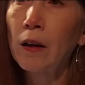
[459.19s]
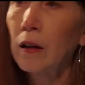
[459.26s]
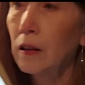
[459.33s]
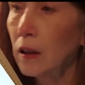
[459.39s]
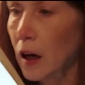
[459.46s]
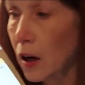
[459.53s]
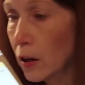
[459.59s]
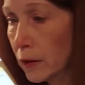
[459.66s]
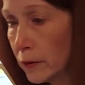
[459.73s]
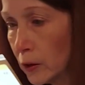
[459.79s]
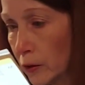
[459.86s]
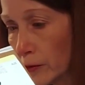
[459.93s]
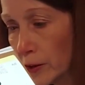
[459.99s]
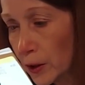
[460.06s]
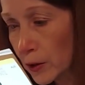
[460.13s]
a
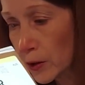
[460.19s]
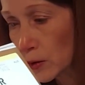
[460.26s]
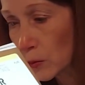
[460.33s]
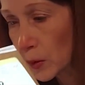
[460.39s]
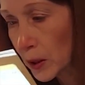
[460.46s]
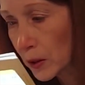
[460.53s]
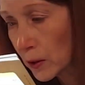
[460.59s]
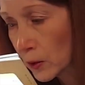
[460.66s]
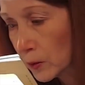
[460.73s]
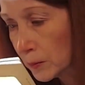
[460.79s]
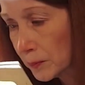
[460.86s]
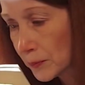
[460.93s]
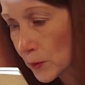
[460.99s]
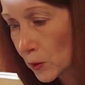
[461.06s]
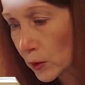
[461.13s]
carnival Ferris
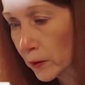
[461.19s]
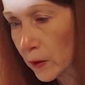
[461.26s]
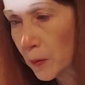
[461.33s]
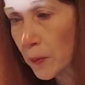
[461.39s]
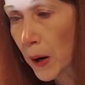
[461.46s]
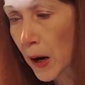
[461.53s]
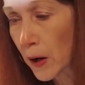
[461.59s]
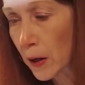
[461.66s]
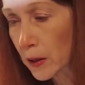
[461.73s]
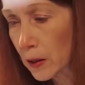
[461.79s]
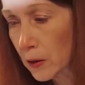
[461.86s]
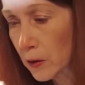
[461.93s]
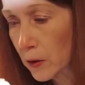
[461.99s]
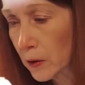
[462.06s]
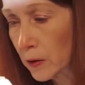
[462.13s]
wheel, sort of a park
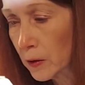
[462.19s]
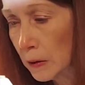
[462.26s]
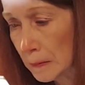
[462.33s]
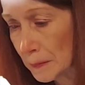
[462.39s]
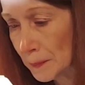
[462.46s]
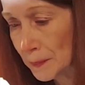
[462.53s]
here,